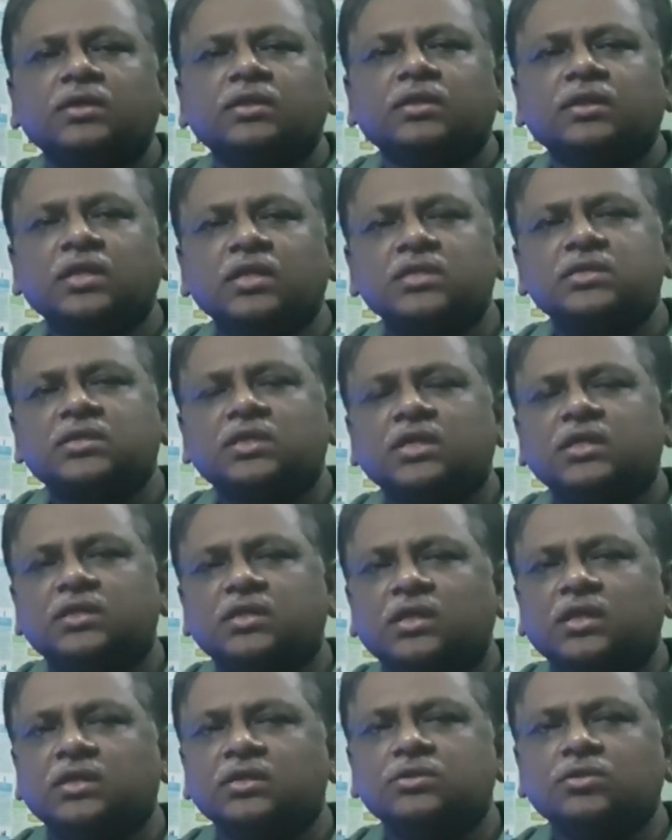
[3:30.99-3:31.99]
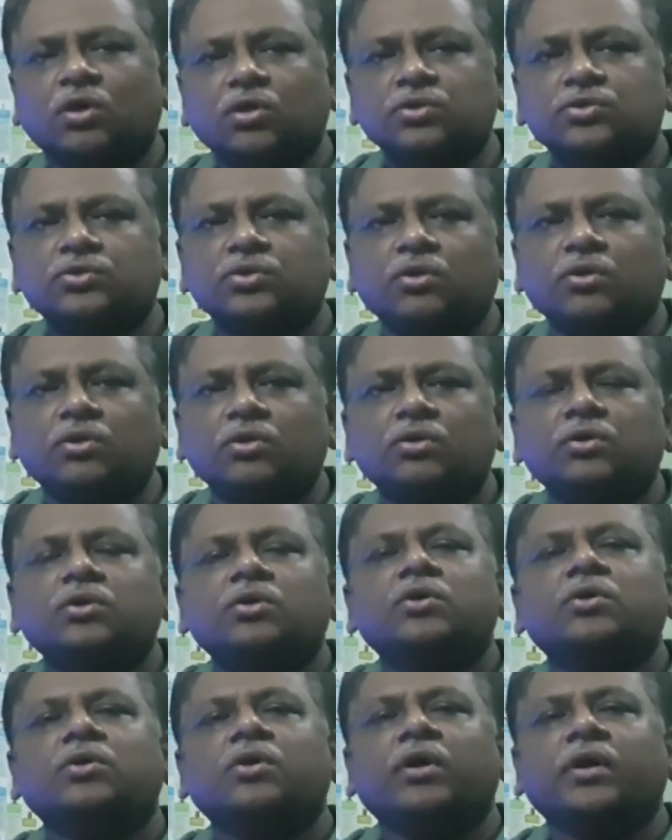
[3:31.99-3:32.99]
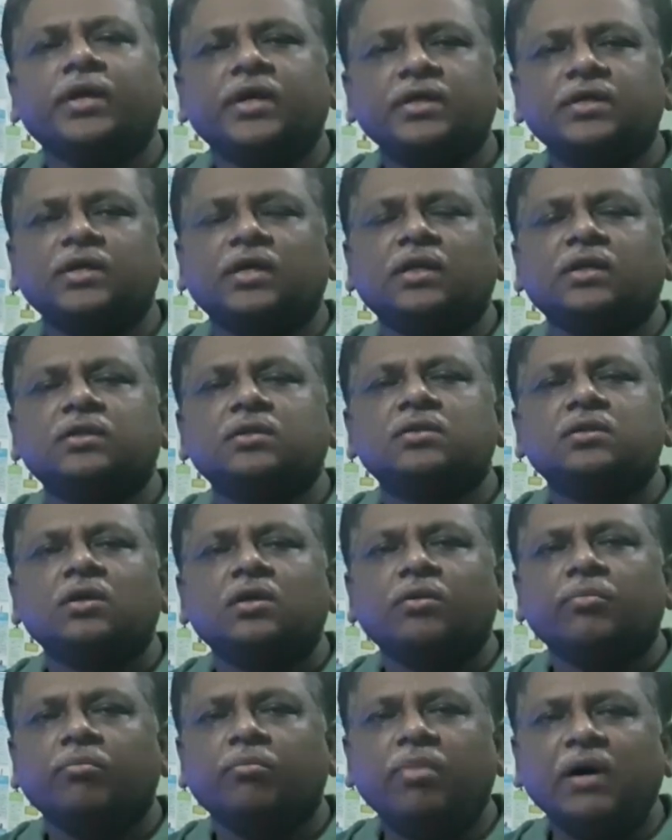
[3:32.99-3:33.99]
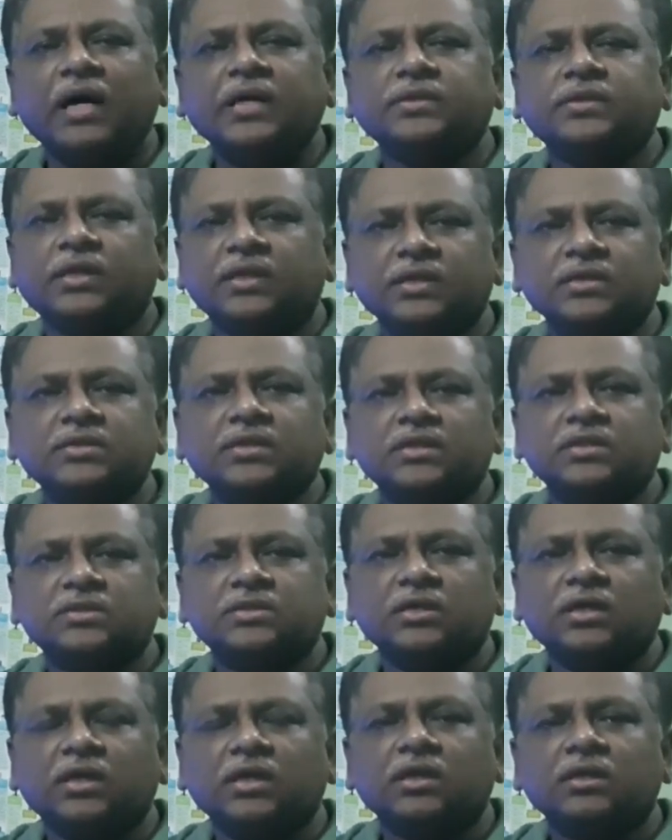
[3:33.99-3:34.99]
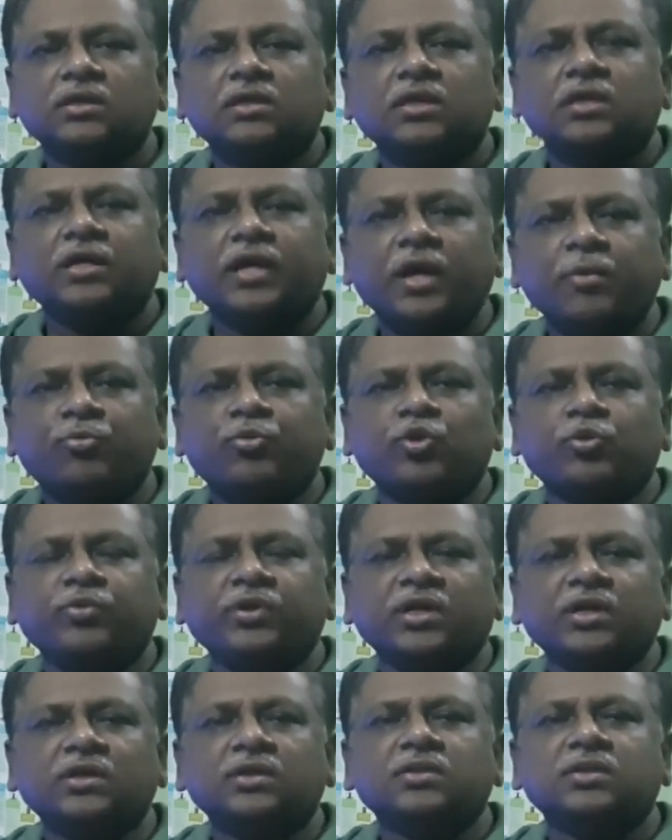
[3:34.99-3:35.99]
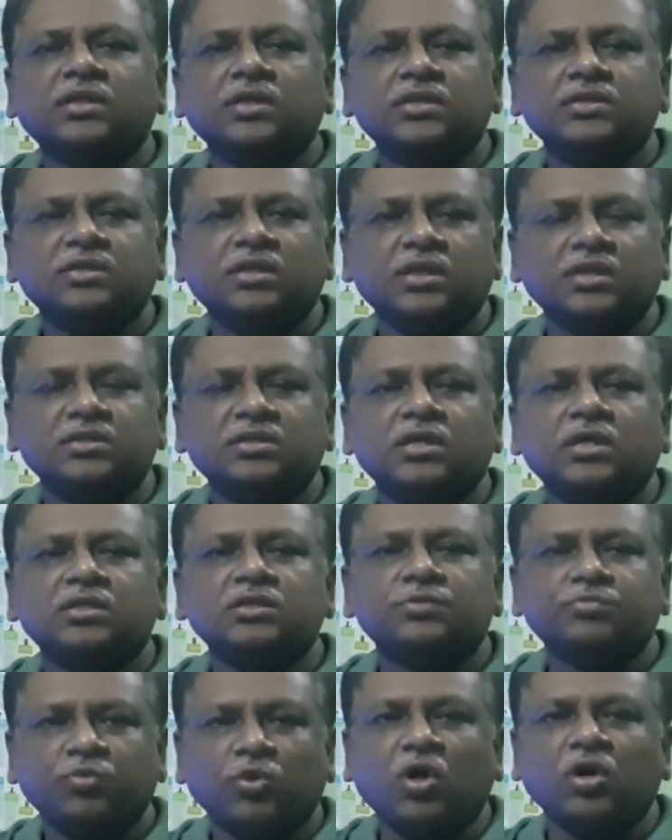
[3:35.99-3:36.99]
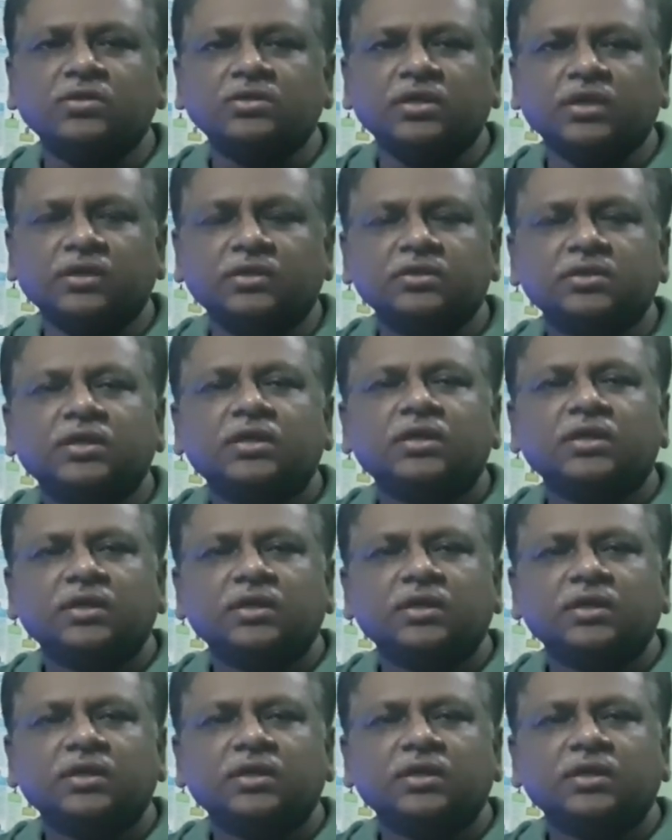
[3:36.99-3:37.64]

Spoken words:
This letter is also written by the researcher approving this research project.